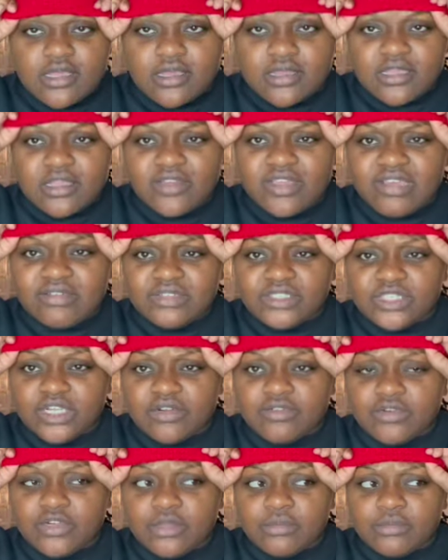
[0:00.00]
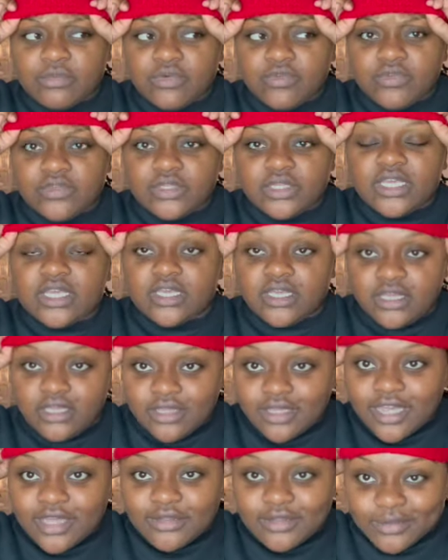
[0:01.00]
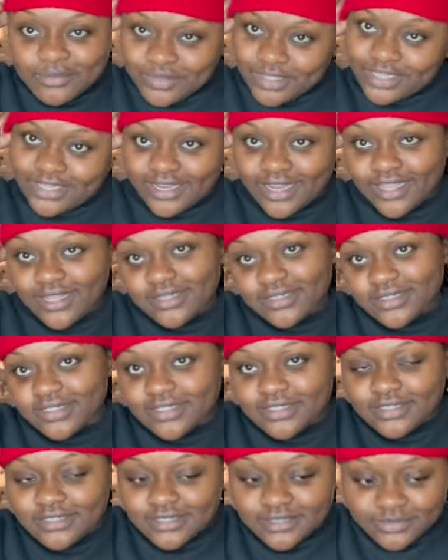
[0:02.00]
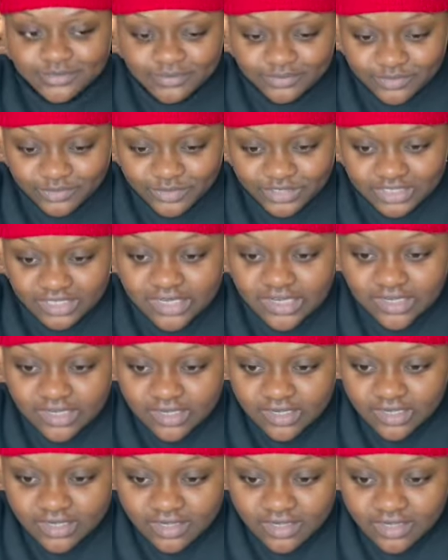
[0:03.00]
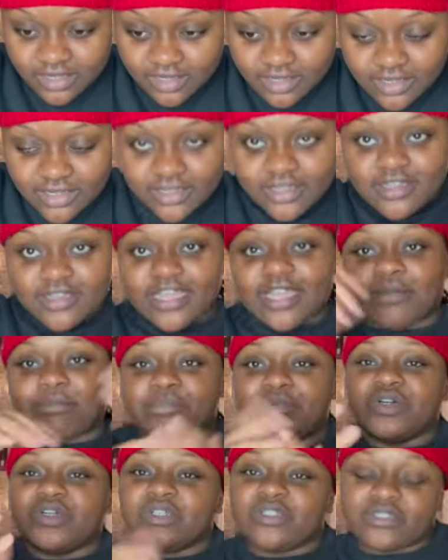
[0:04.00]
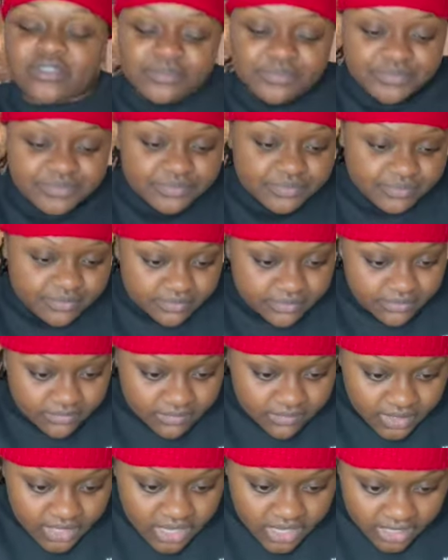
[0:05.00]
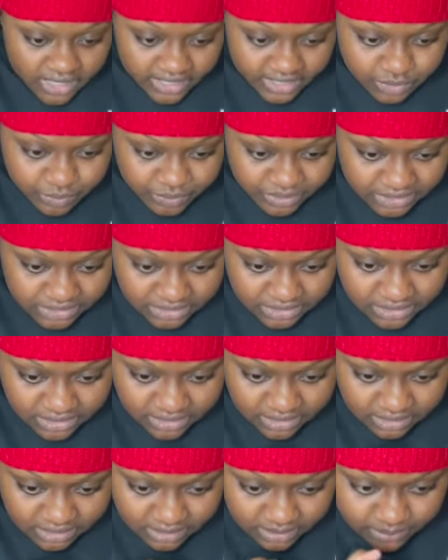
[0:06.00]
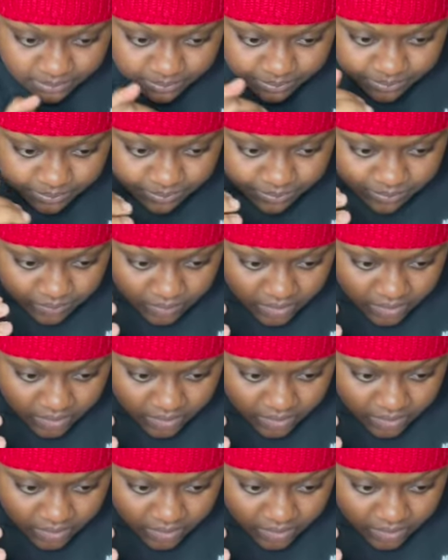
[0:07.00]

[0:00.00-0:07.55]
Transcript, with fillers: Can you have genre of movie? Yeah, yeah, yeah. I, am thinking like, uh, what's it called? Like books. All right, next question. Um,